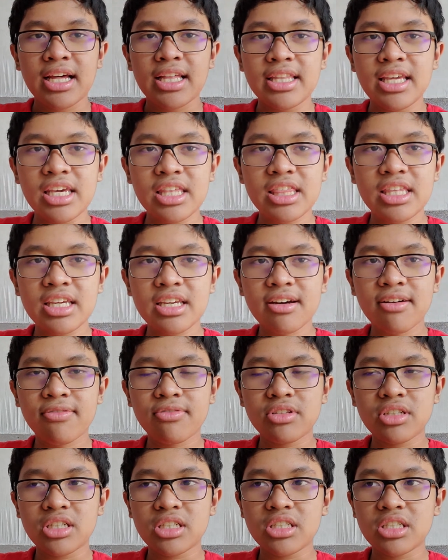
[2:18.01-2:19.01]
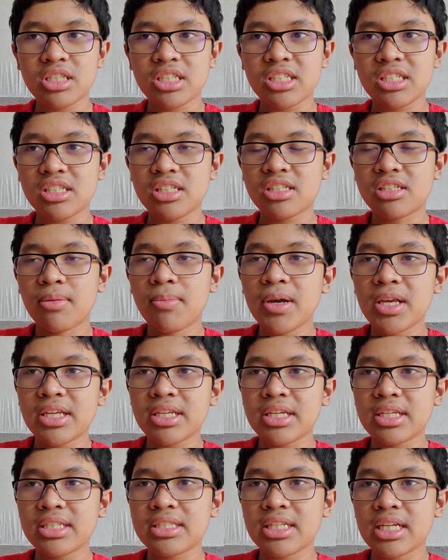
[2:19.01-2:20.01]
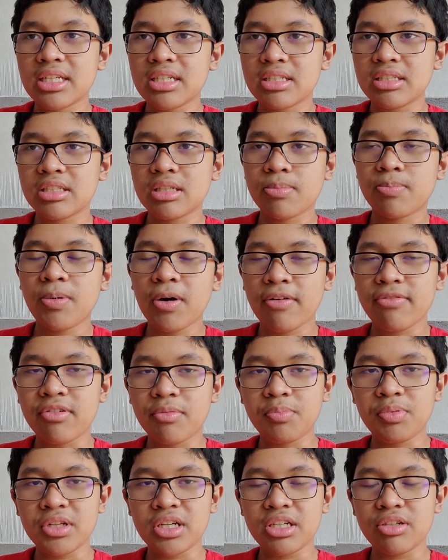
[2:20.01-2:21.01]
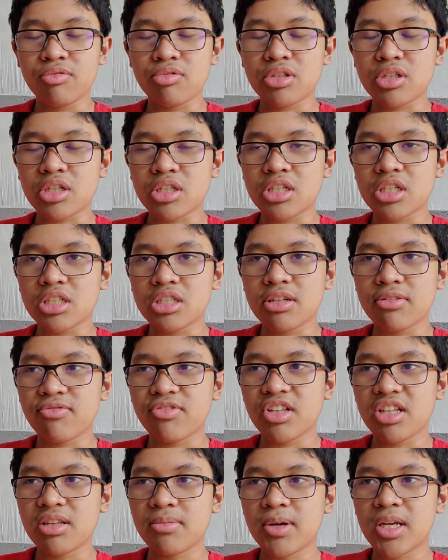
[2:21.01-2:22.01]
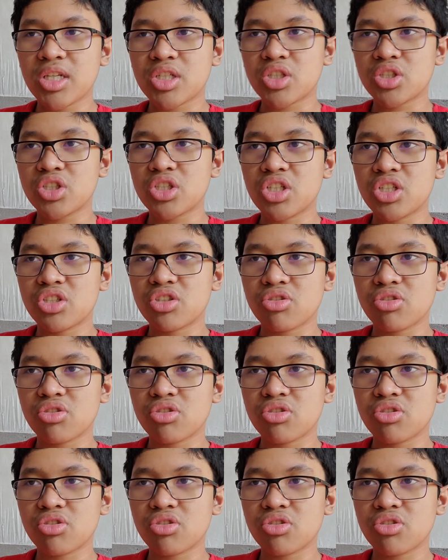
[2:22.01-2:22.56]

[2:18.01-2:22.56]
they think of DC's dimensions that is above the bleed, which contains infinite dimensions,